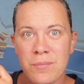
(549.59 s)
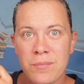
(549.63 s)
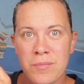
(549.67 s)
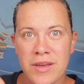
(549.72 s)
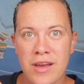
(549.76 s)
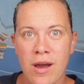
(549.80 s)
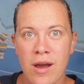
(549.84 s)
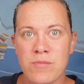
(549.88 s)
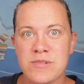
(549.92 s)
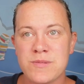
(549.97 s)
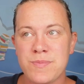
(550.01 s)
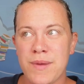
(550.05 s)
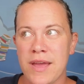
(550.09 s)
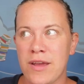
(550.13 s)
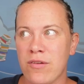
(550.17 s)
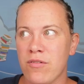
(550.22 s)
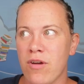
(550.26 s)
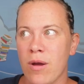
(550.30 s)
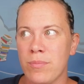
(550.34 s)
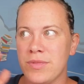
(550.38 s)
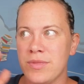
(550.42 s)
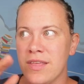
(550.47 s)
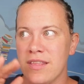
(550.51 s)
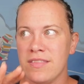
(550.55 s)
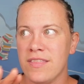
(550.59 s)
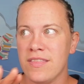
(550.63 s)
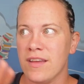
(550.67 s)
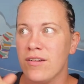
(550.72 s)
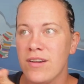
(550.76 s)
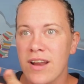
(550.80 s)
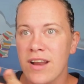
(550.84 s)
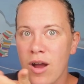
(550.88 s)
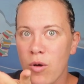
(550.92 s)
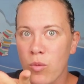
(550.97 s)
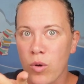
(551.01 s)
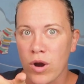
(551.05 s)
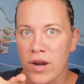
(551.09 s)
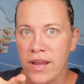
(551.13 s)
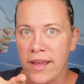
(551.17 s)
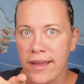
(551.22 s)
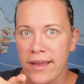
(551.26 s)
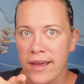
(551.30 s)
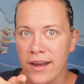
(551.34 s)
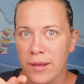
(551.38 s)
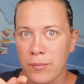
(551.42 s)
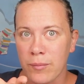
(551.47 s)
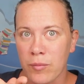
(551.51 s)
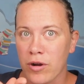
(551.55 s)
becomes bankrupt and they're not
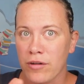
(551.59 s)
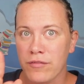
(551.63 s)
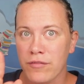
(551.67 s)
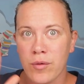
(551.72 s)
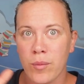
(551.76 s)
working anymore